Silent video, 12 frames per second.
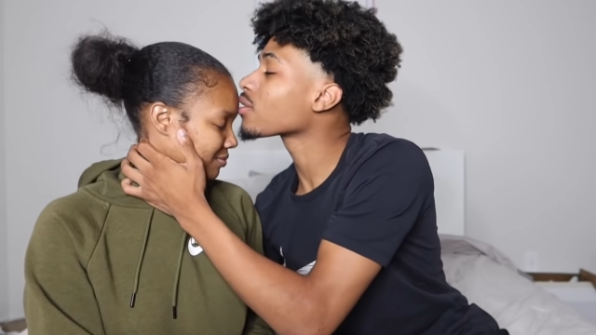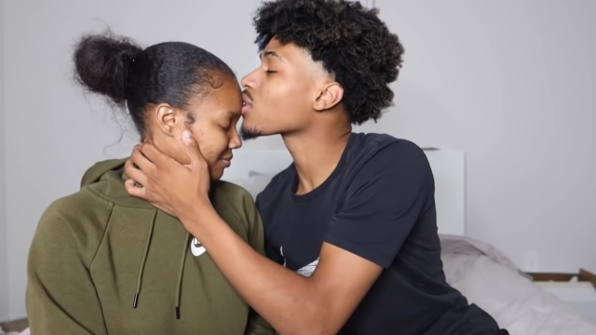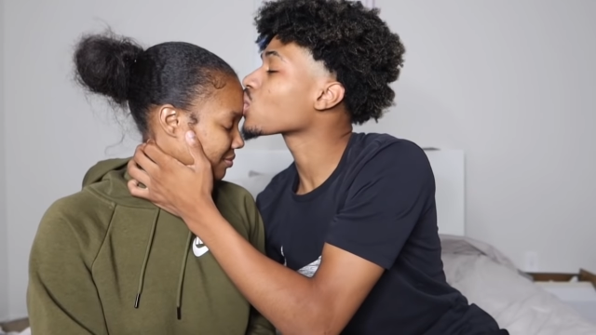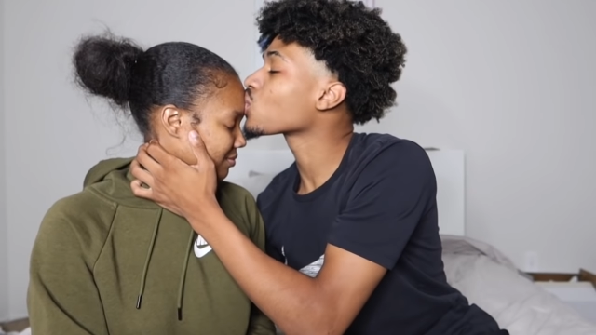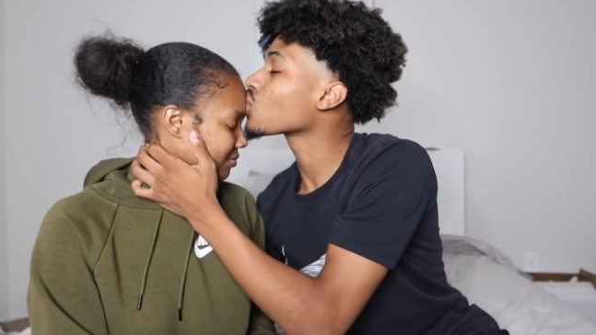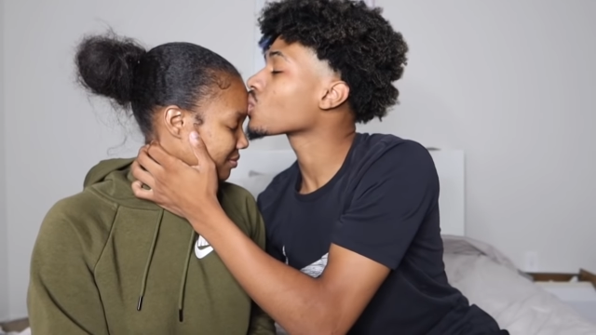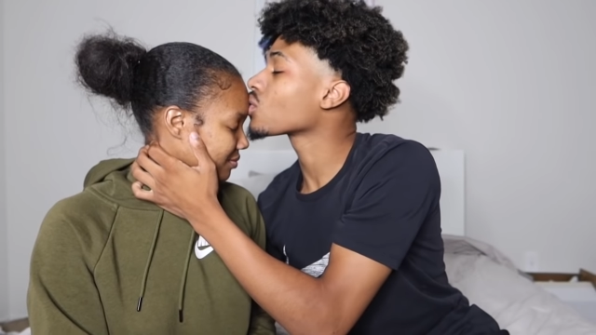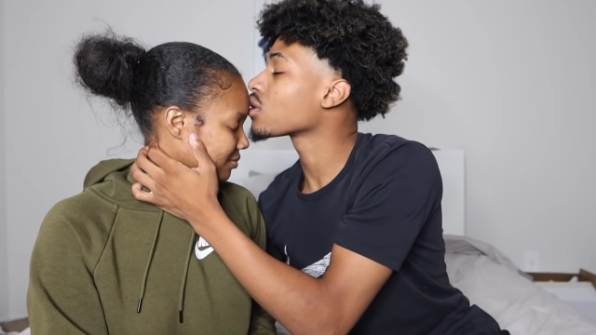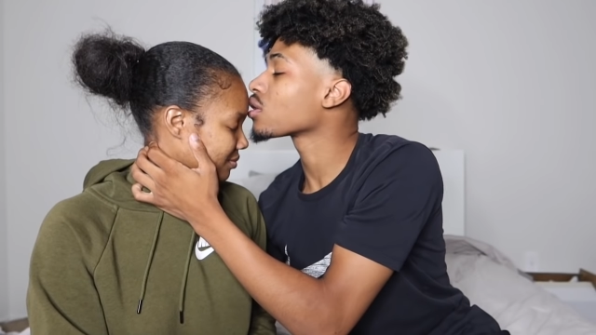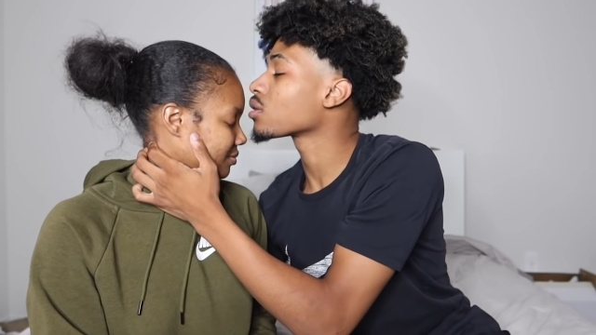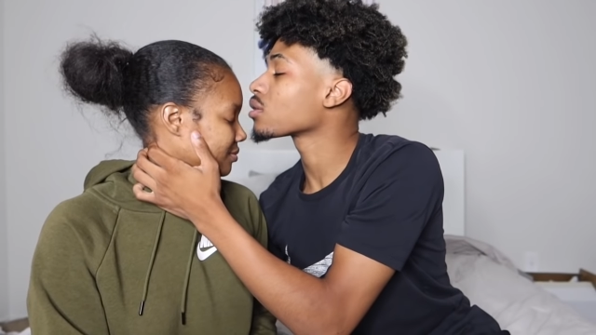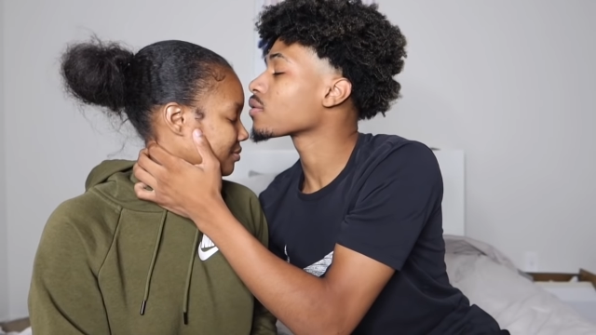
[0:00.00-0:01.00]

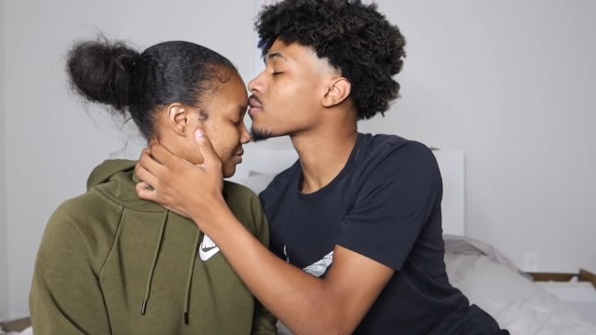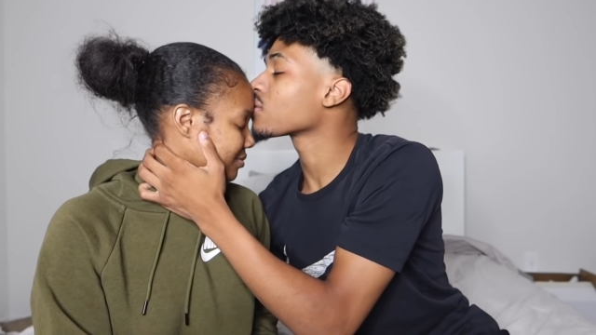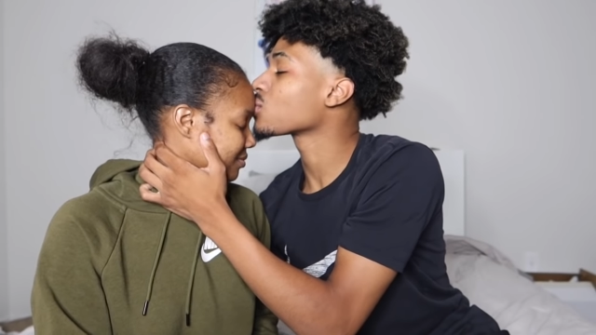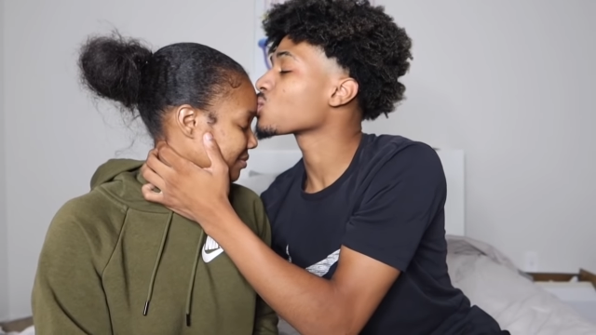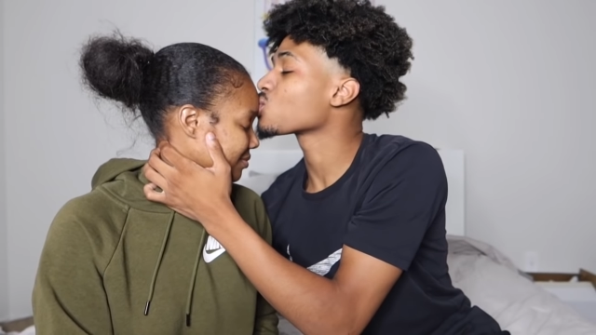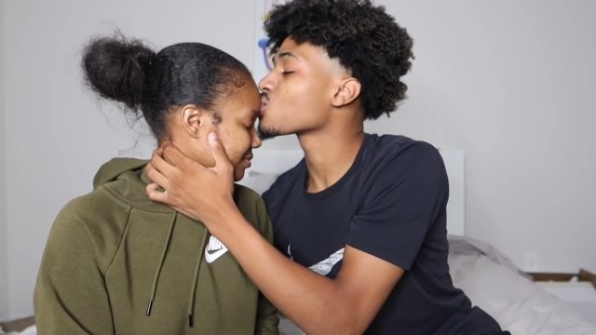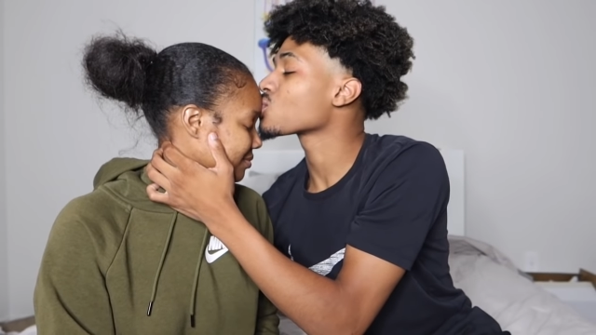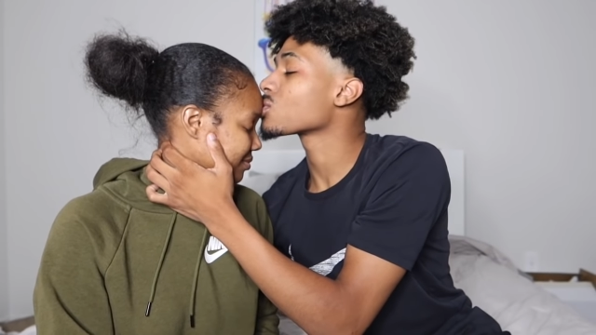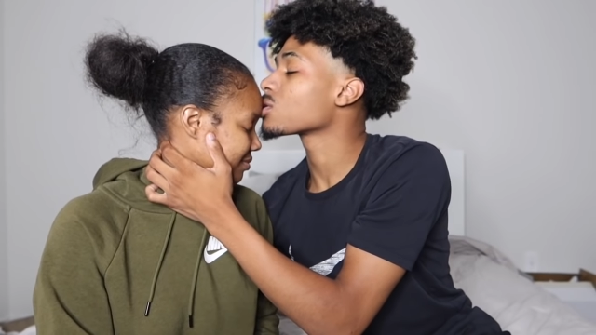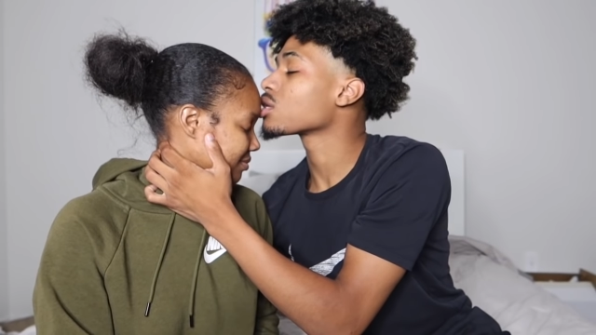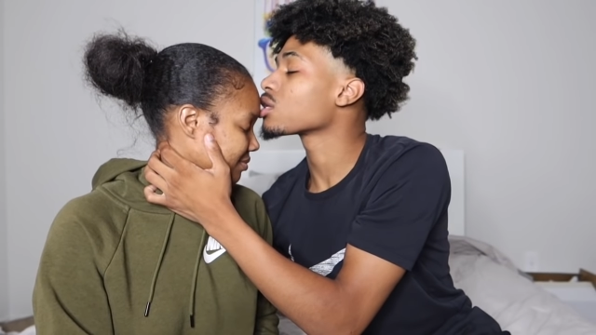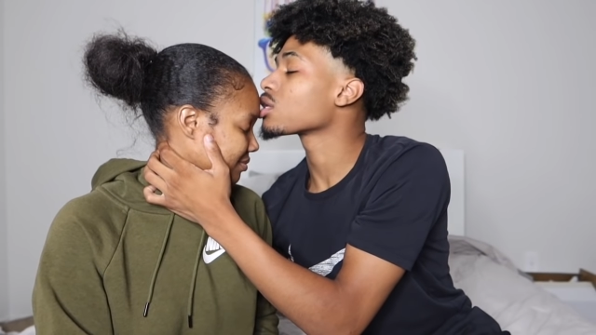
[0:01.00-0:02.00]

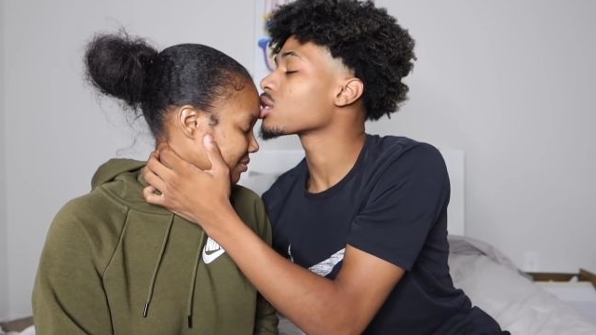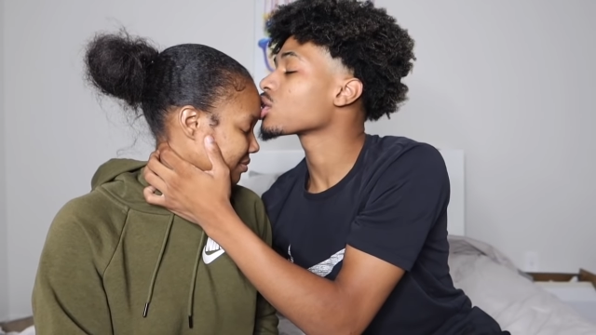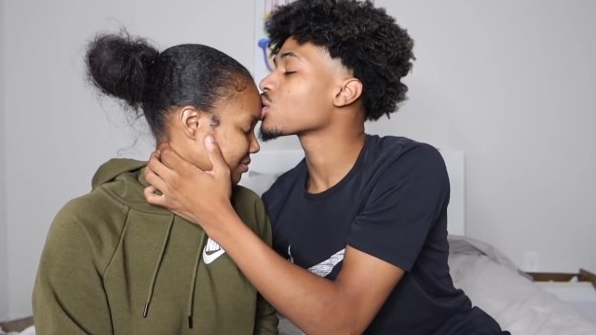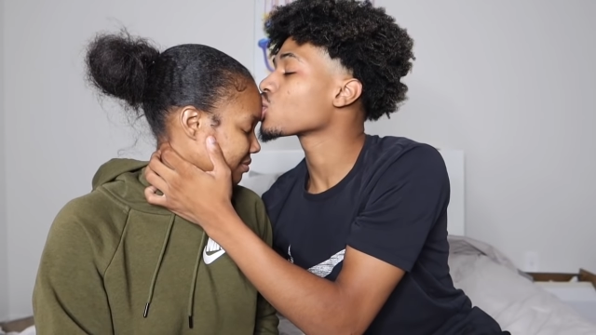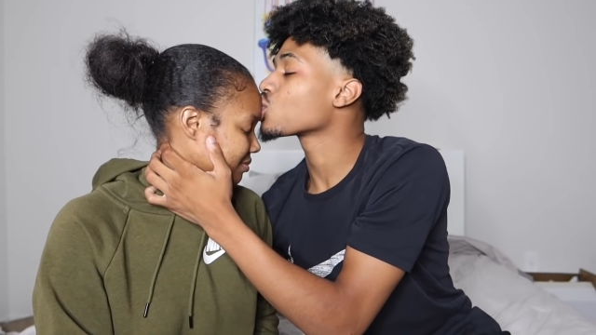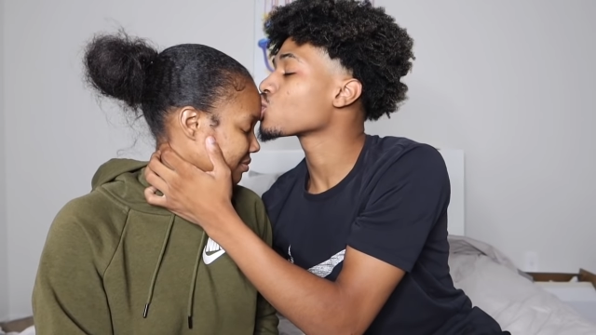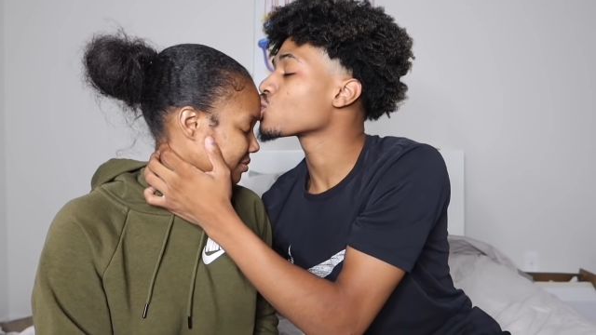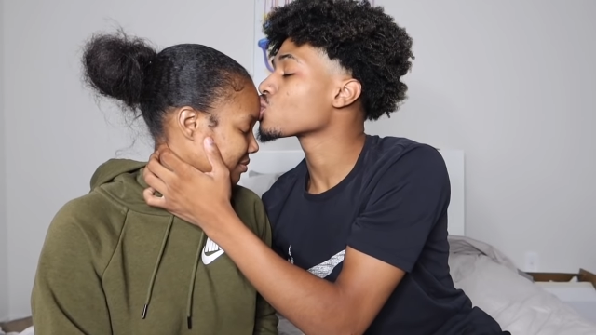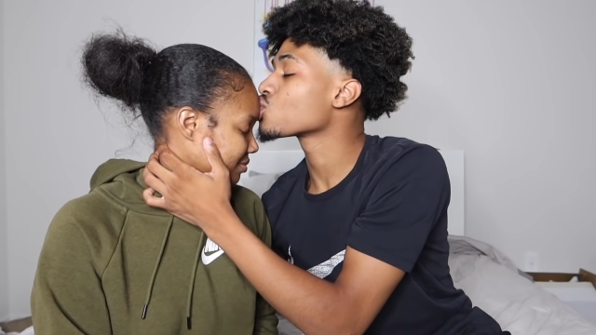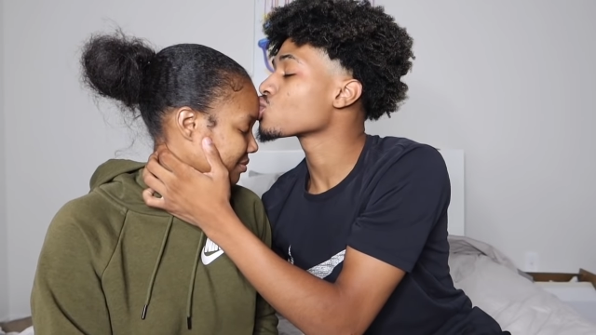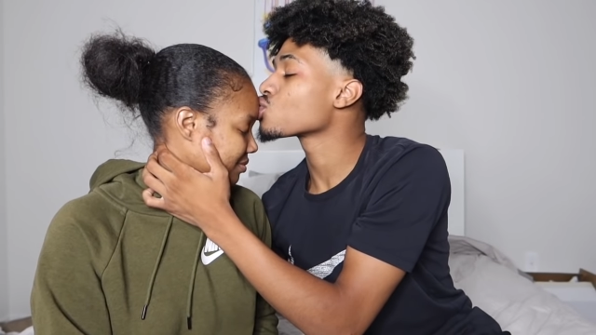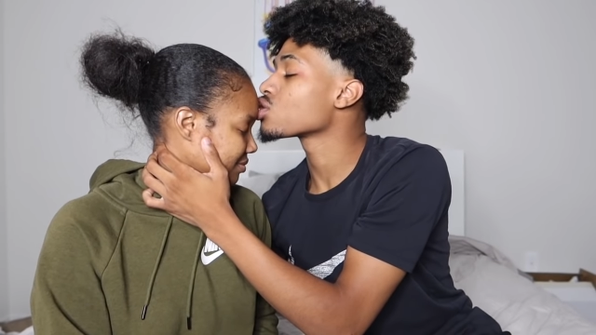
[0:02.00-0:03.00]

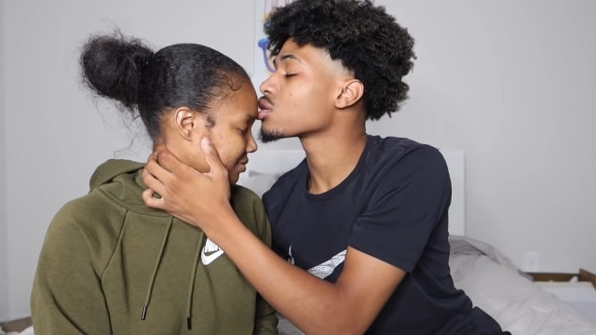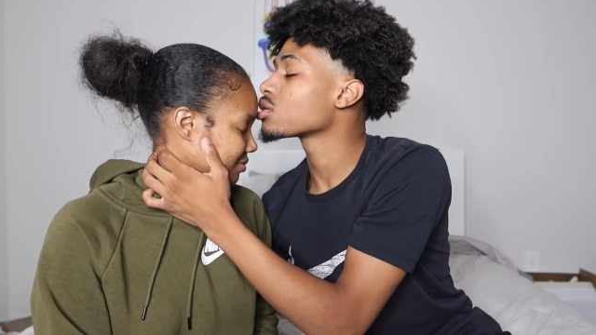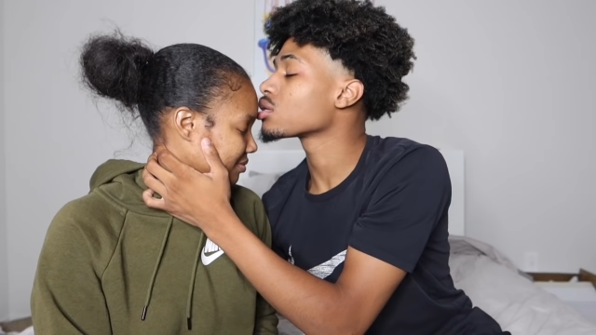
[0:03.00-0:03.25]
(silence)